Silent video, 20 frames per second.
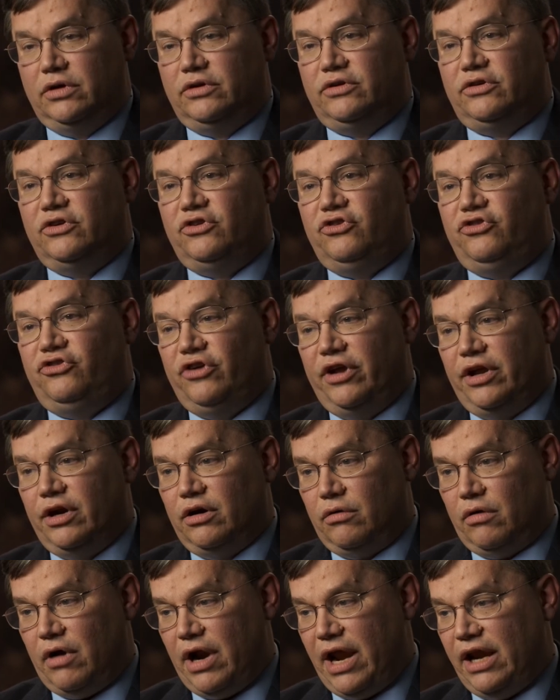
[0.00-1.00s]
to
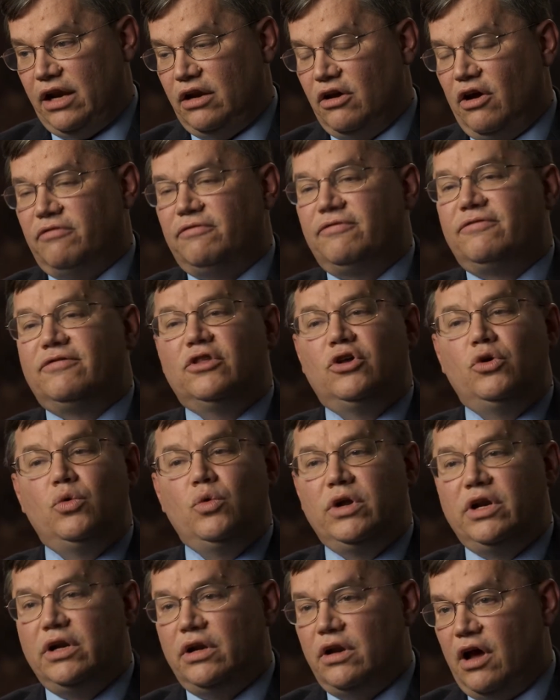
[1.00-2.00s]
generate a
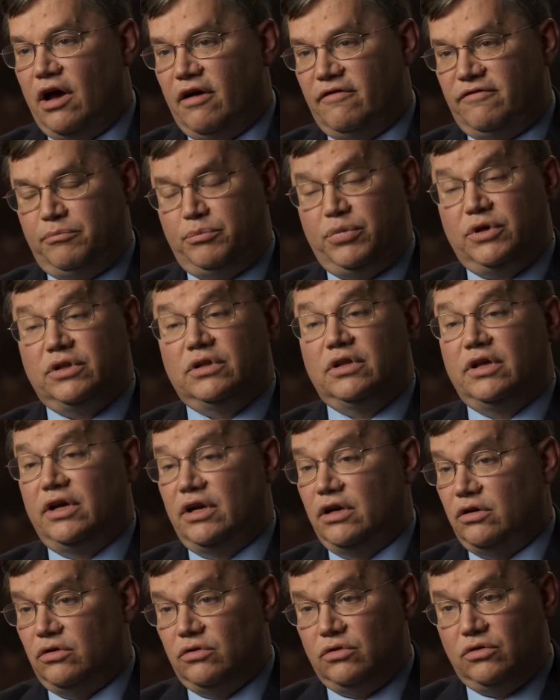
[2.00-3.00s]
fluid enough
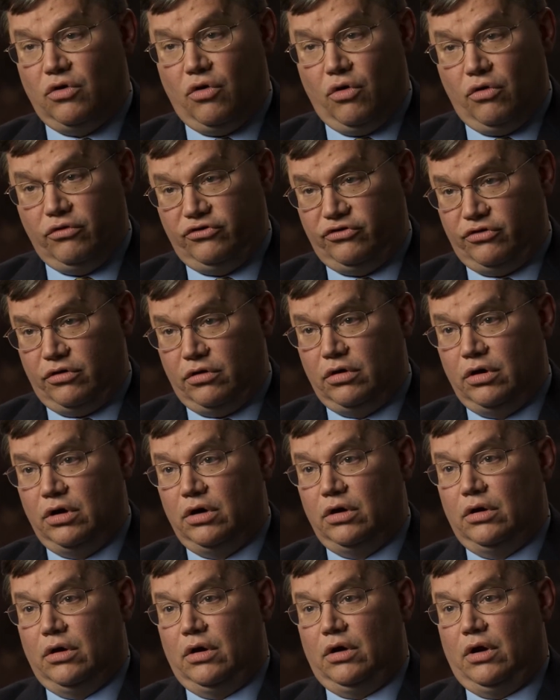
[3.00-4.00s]
political culture
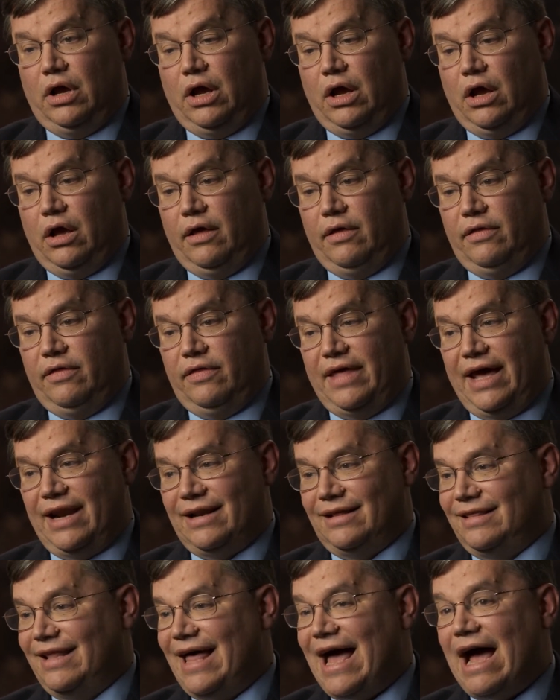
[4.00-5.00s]
that
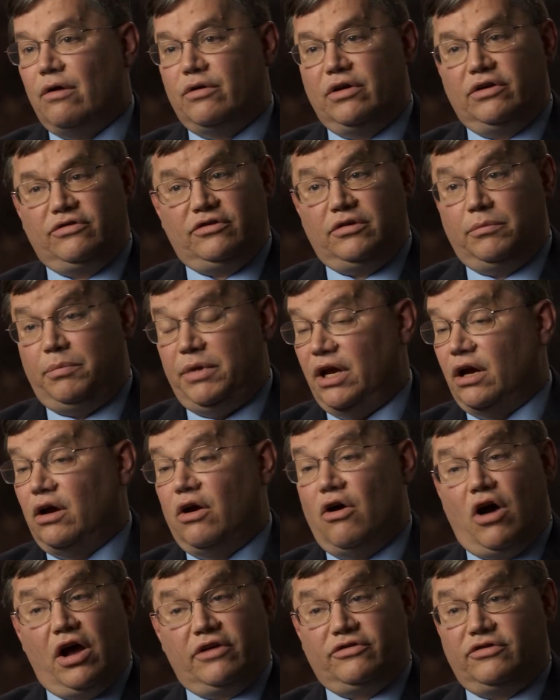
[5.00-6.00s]
allowed us to be a
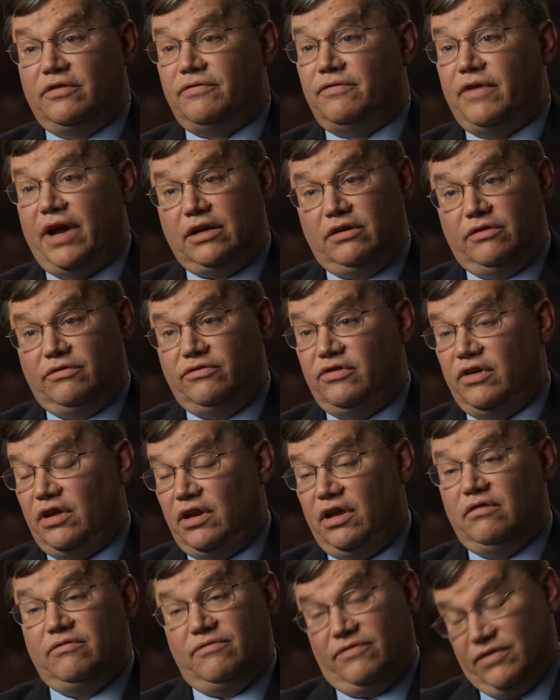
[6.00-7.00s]
cost-effective
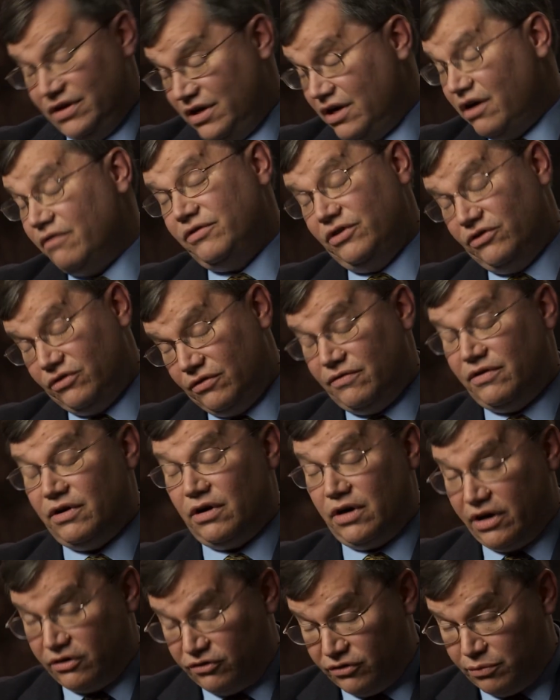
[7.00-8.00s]
city. Philadelphia is a
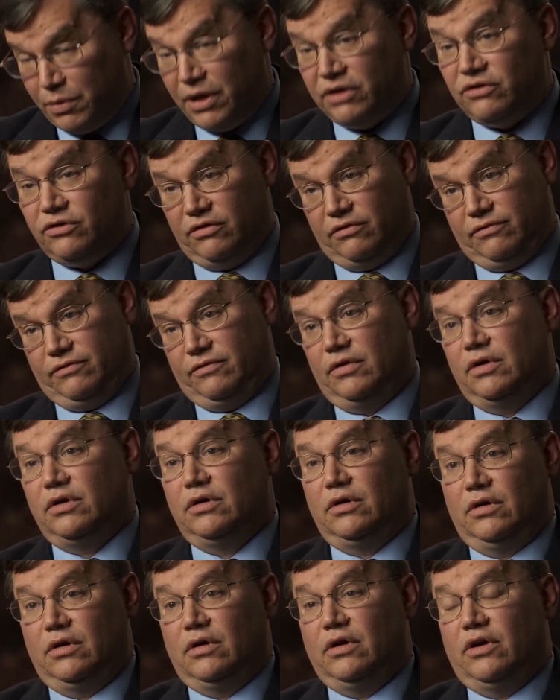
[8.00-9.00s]
very expensive
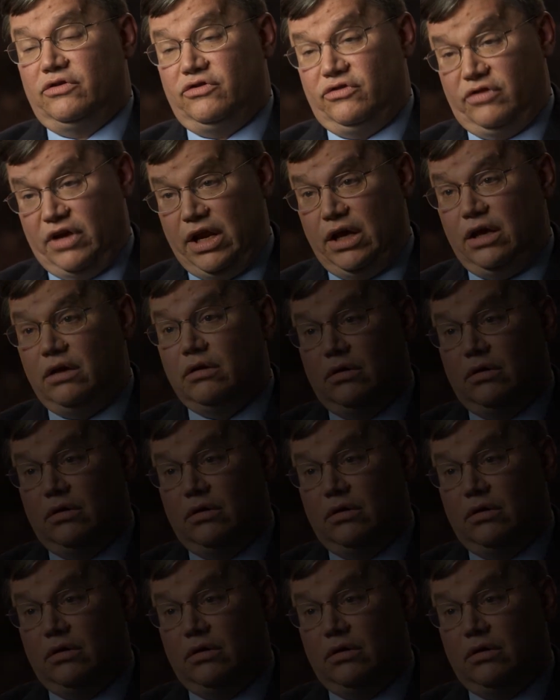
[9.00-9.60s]
city.